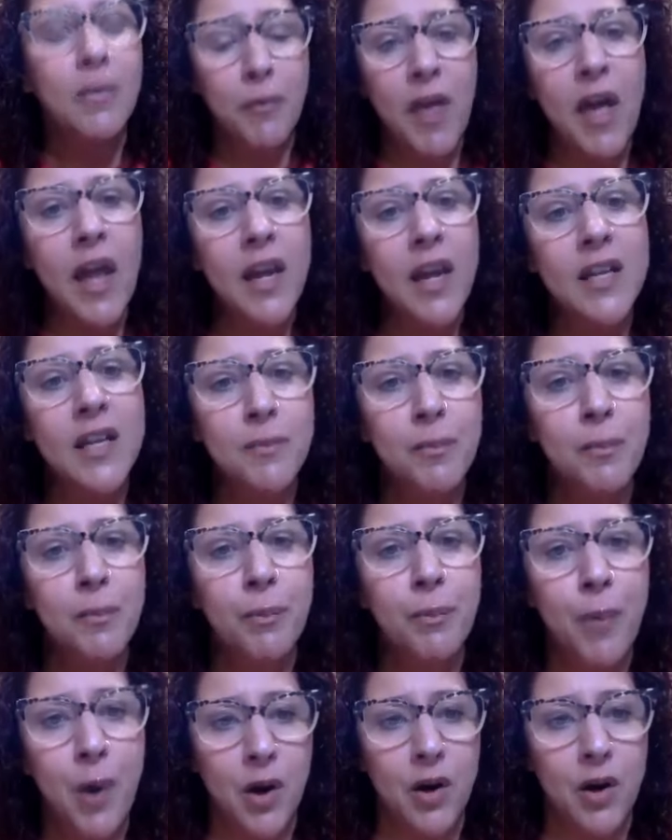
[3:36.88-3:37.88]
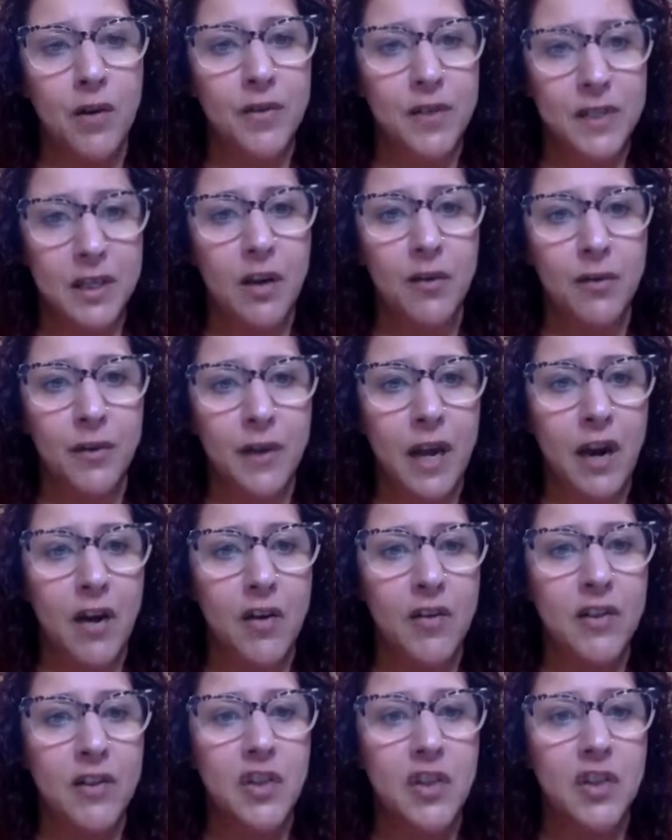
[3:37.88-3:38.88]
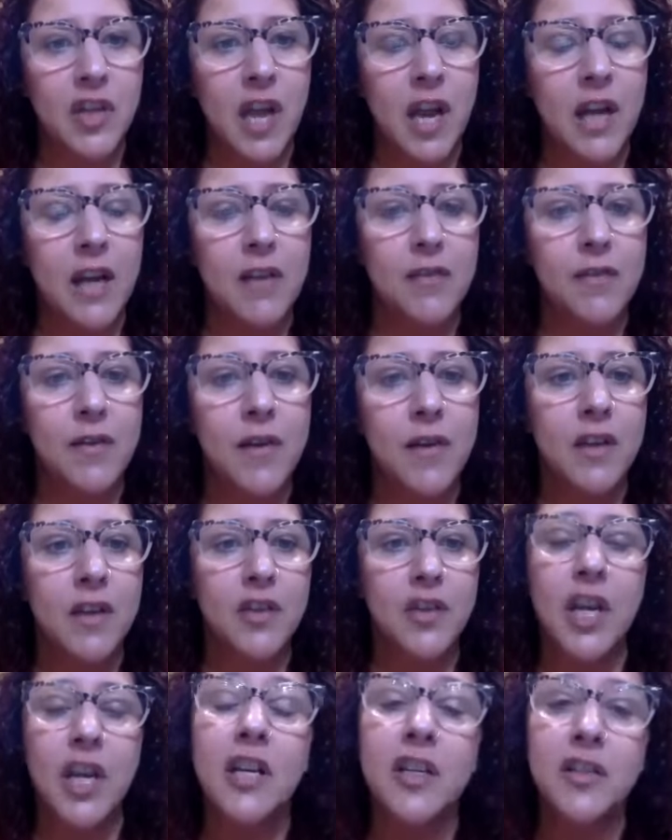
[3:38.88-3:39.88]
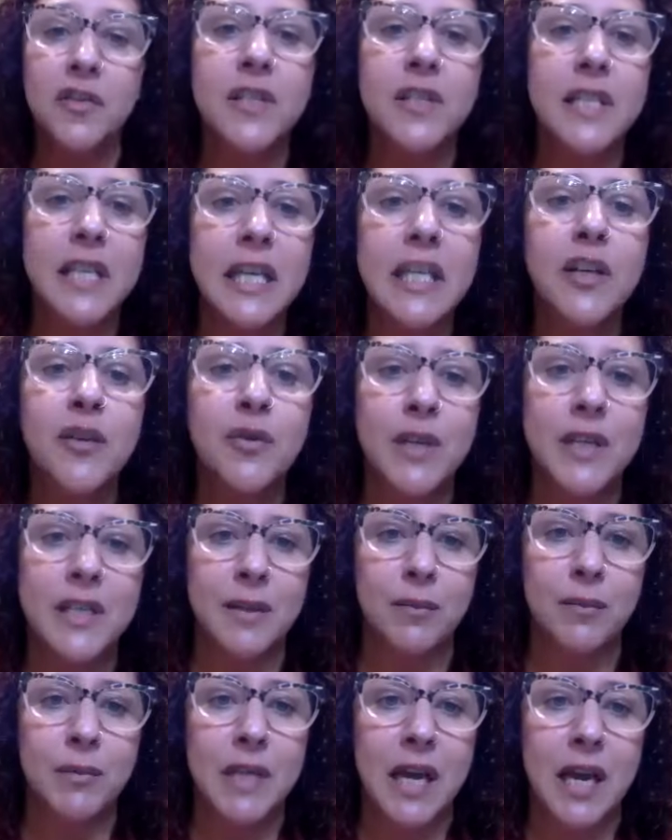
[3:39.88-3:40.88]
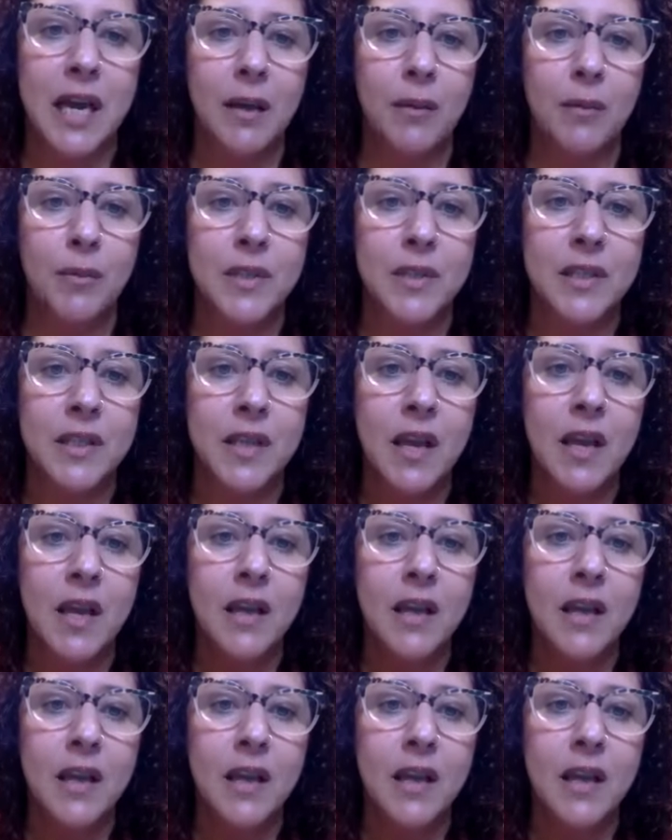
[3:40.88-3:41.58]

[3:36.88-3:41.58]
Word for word: that is part of self-care. It's just kind of change of scenery sometimes